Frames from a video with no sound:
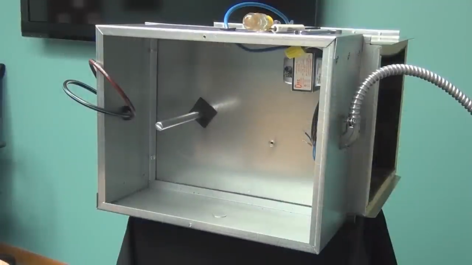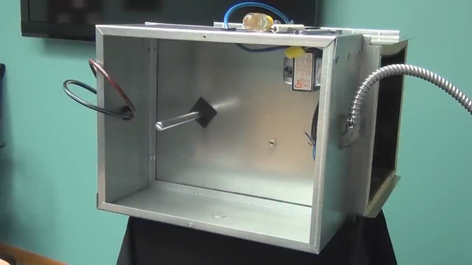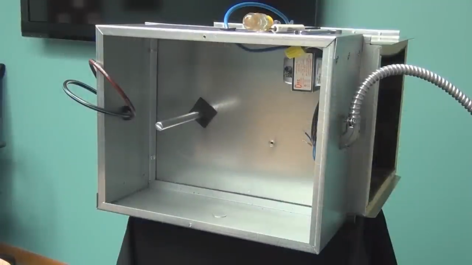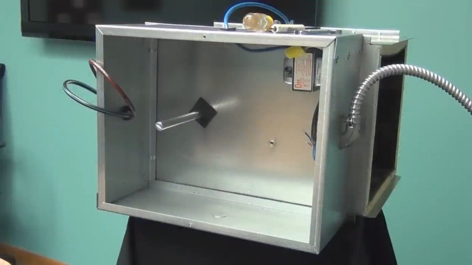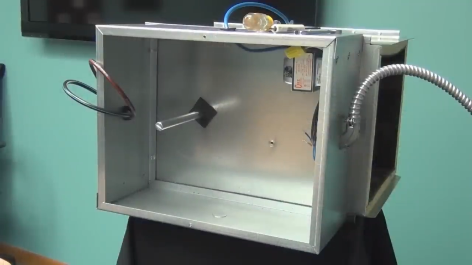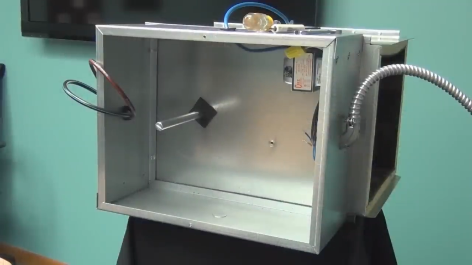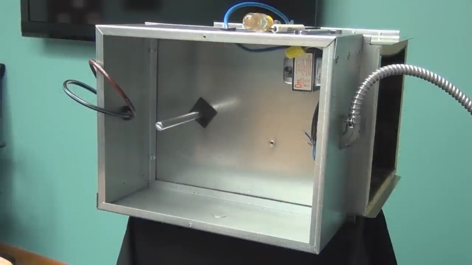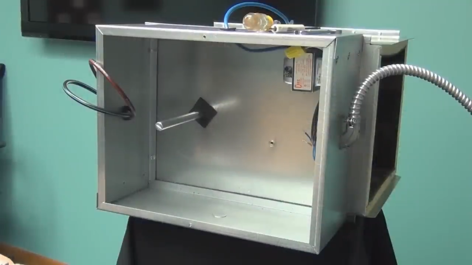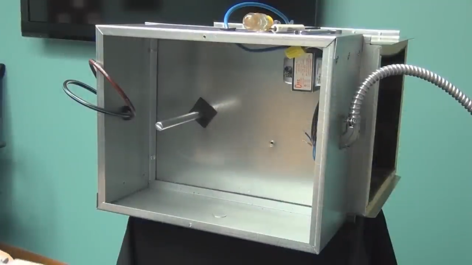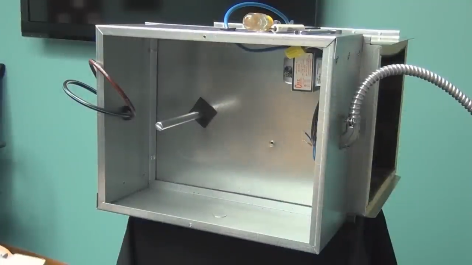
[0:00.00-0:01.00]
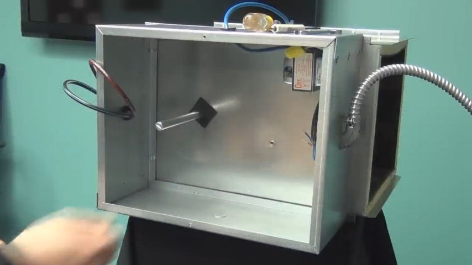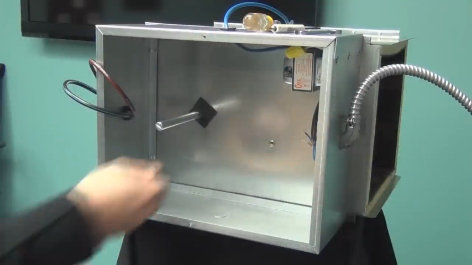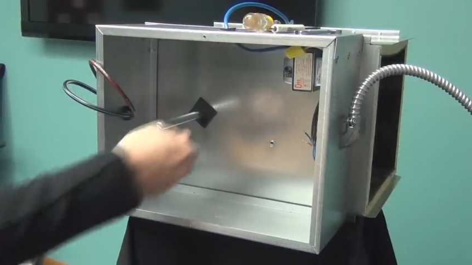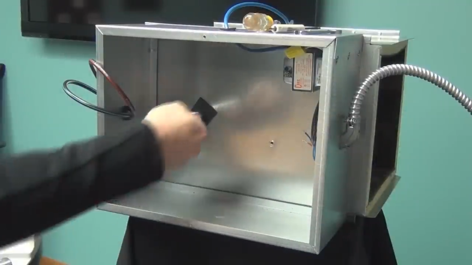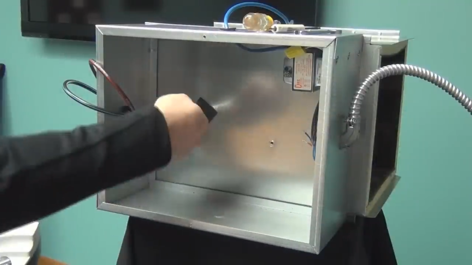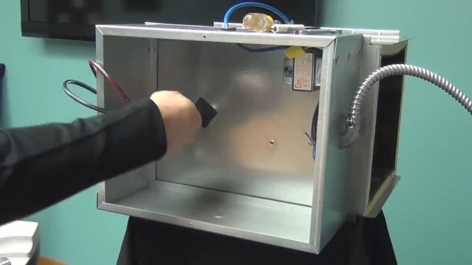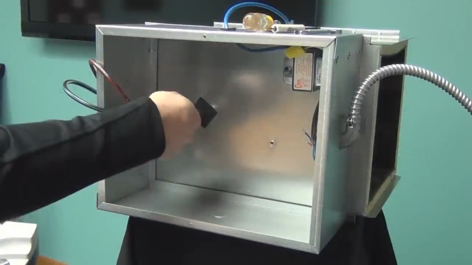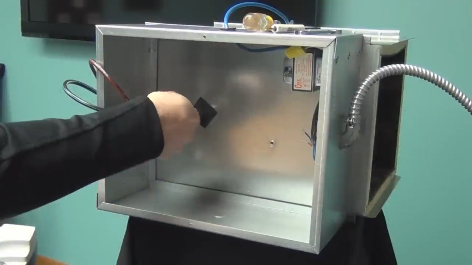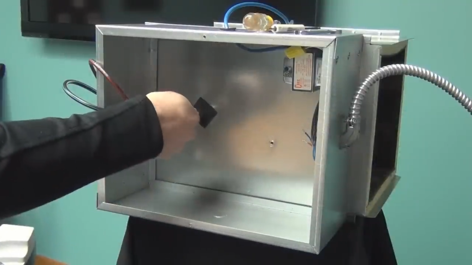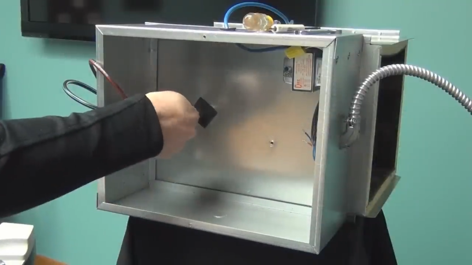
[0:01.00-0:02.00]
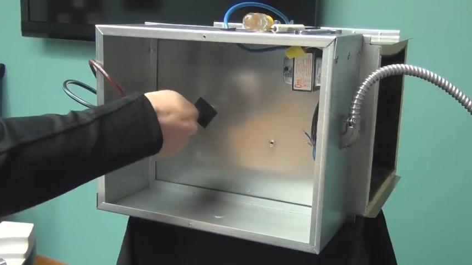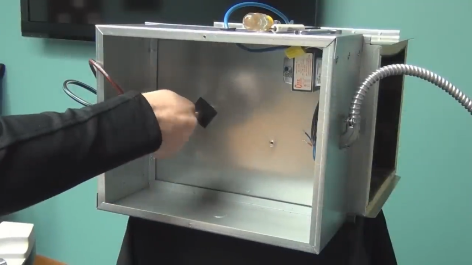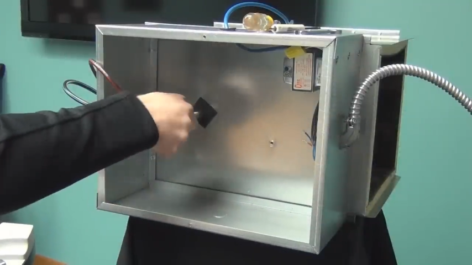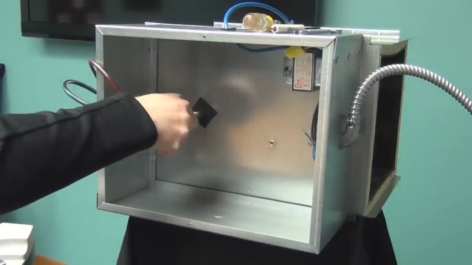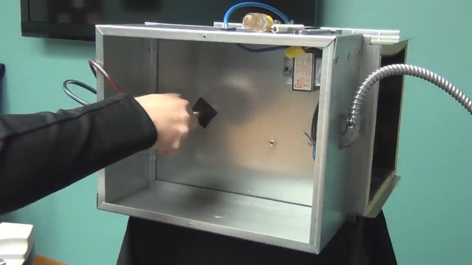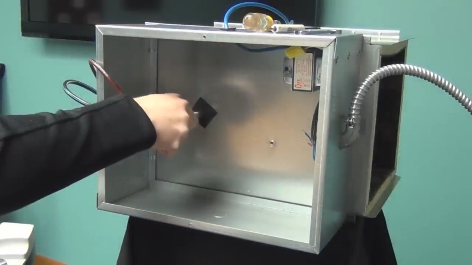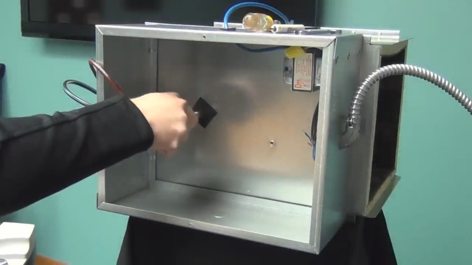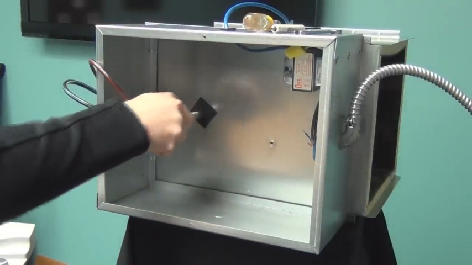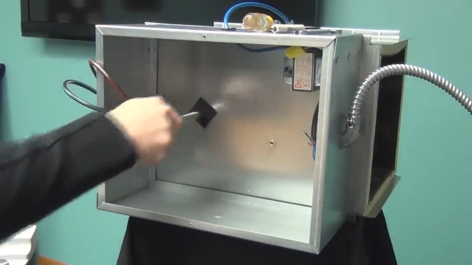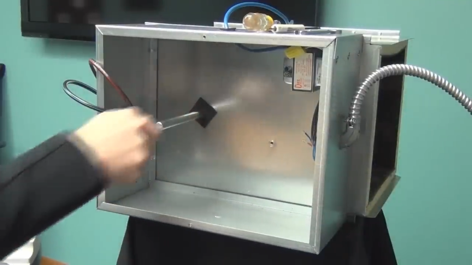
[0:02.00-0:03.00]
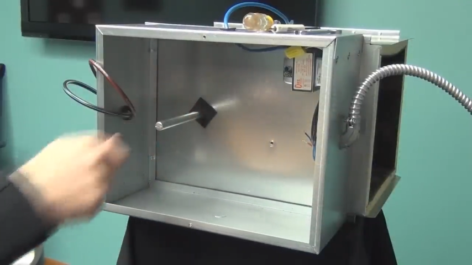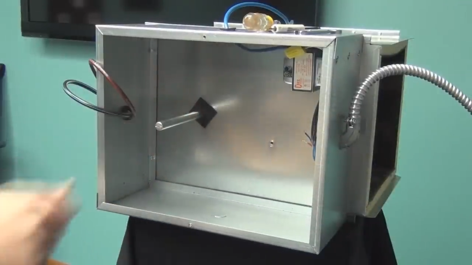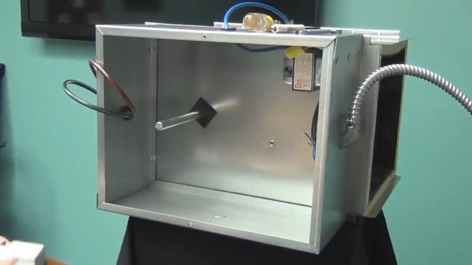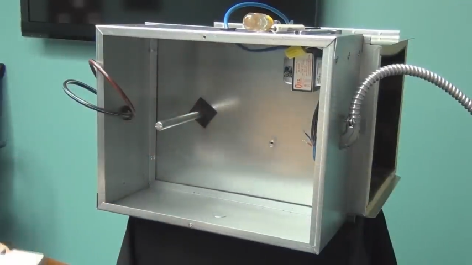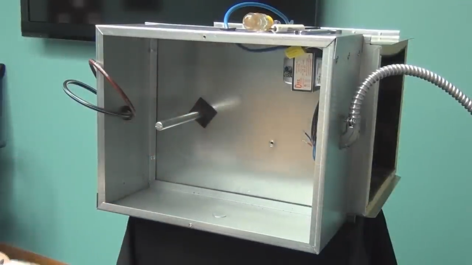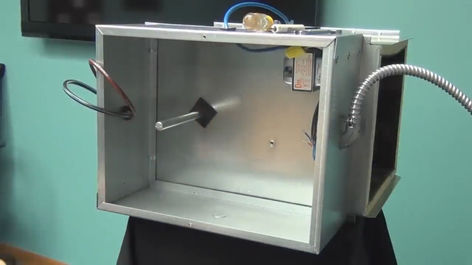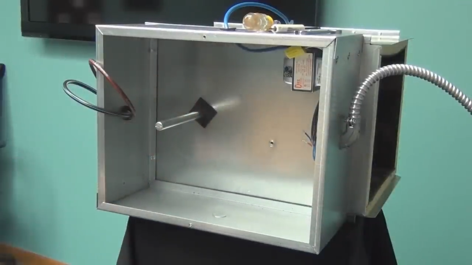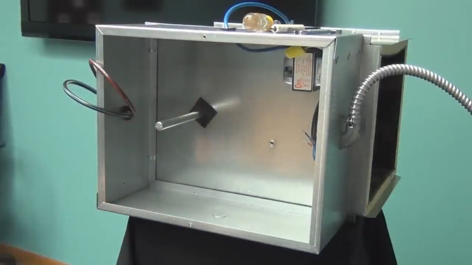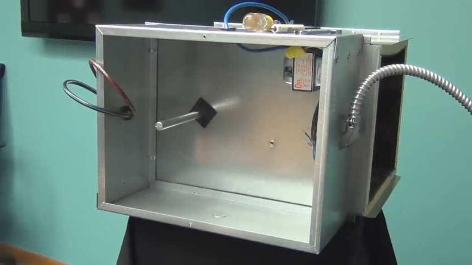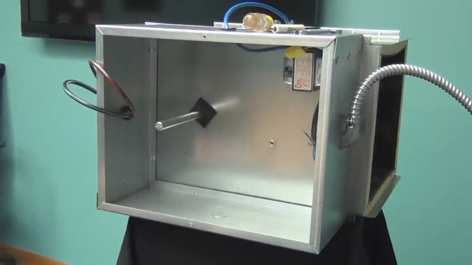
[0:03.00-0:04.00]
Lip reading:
Nobody's mouth can be seen.